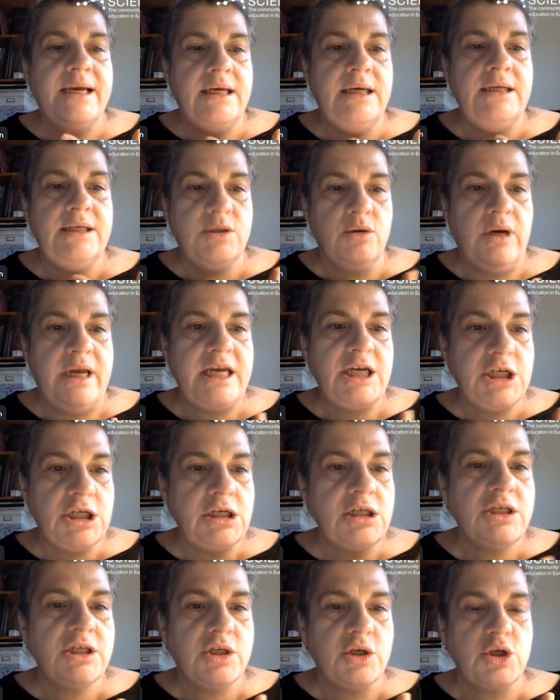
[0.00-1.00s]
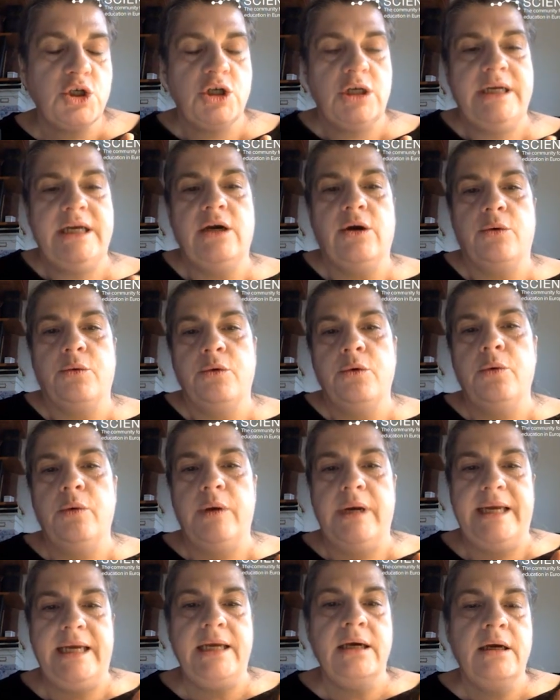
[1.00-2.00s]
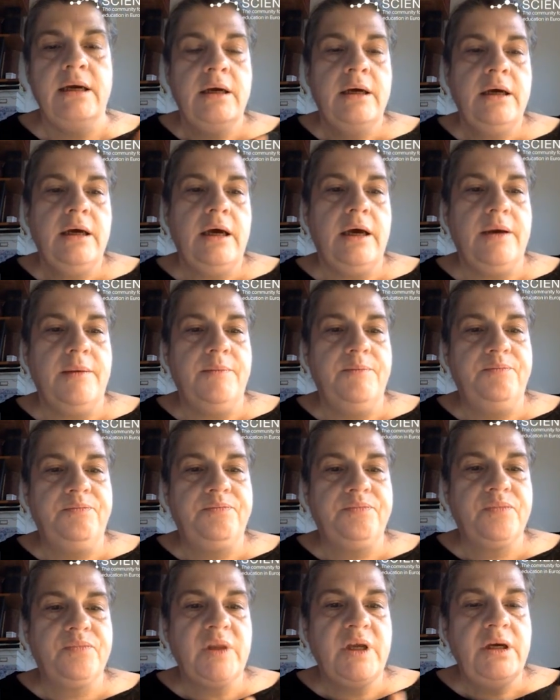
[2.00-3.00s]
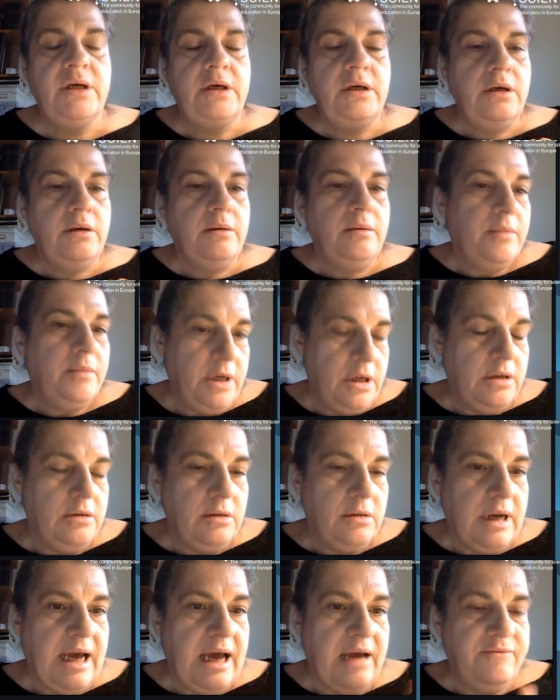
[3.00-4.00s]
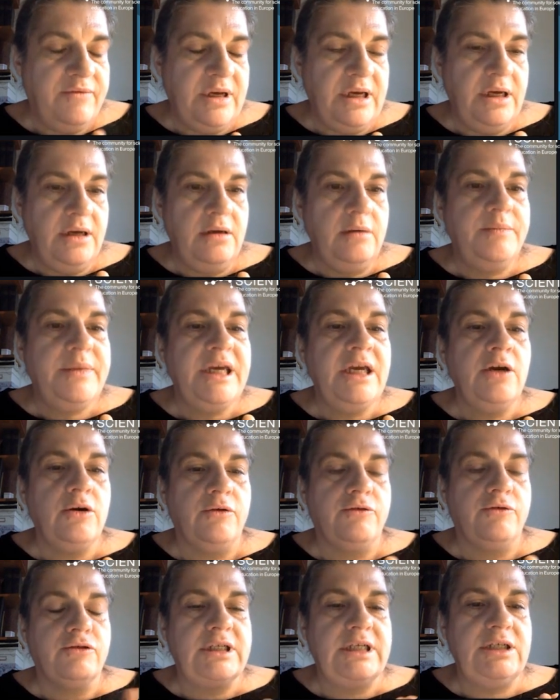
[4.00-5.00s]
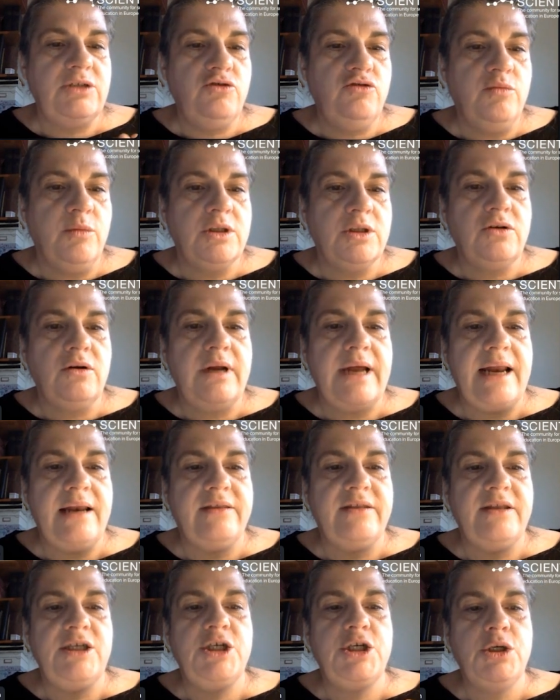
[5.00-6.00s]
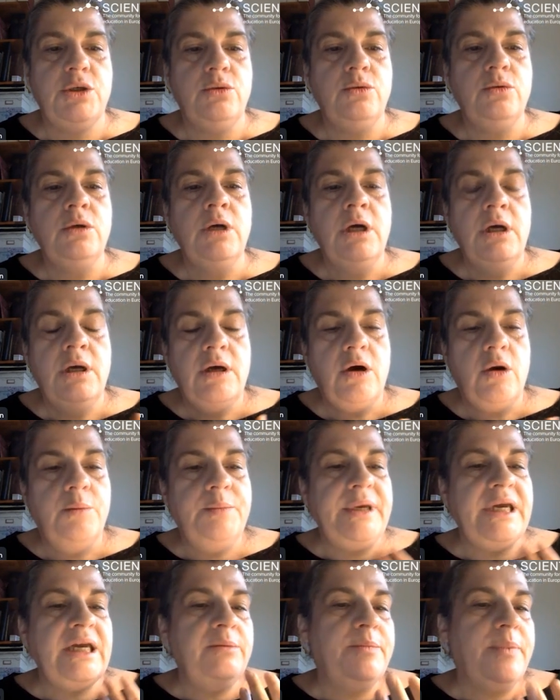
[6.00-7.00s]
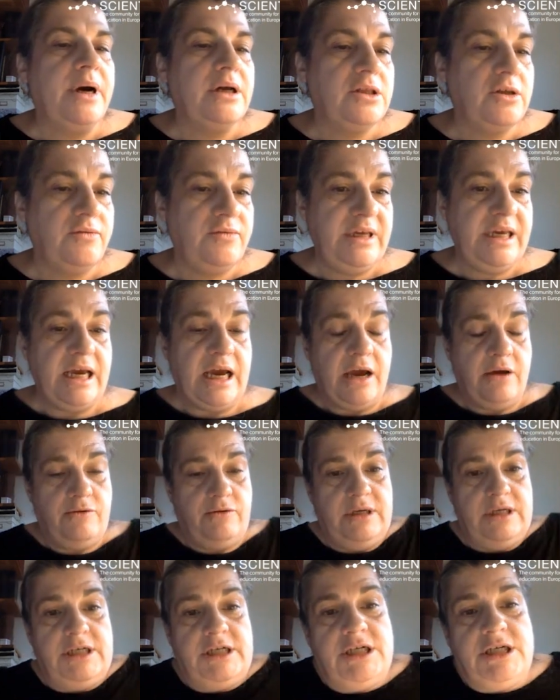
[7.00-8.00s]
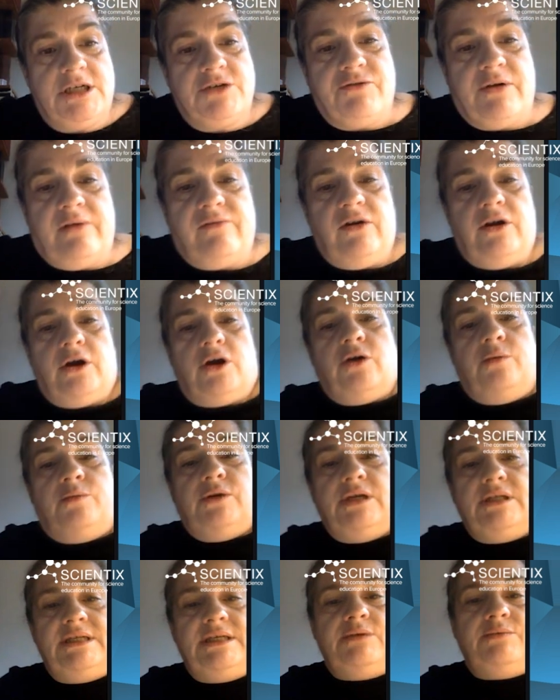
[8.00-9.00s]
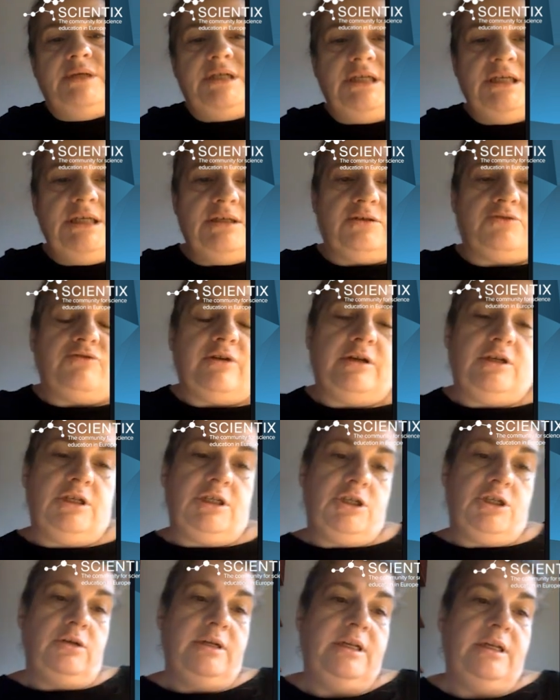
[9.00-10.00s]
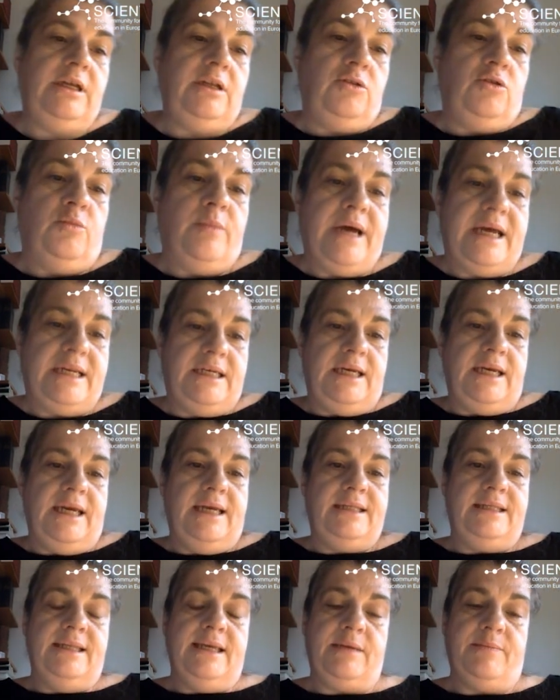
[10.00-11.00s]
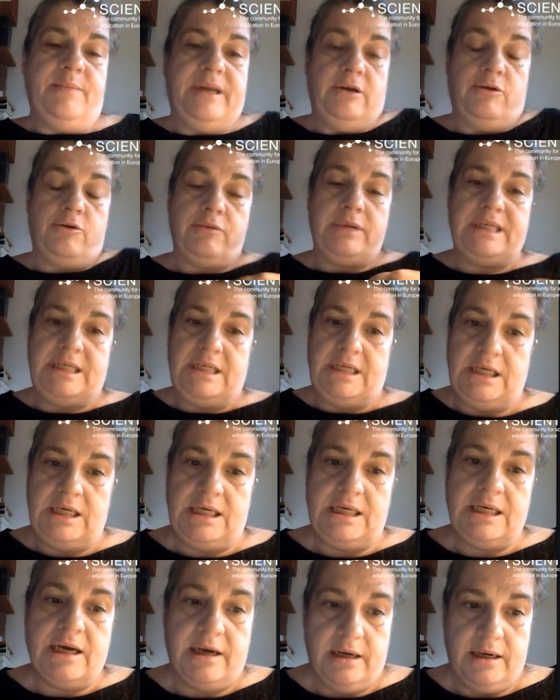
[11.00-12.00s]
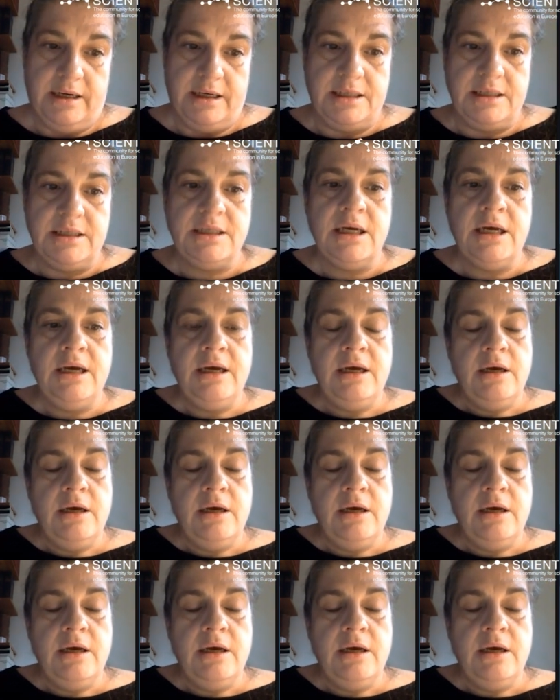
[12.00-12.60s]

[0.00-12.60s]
isolation socially or rurally, being confronted to mental health issue, being part of the Irish traveler community, which is a traditionally nomadic ethnic minority in Ireland,